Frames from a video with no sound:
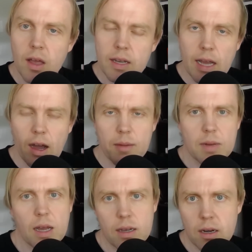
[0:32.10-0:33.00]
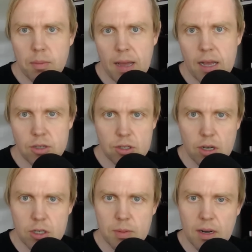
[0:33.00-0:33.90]
Now, I'm not going to pass
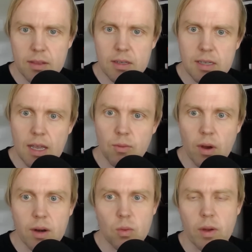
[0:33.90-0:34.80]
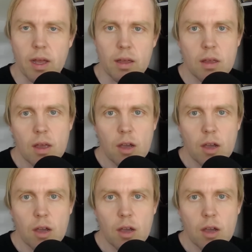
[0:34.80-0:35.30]
judgment on this game right away.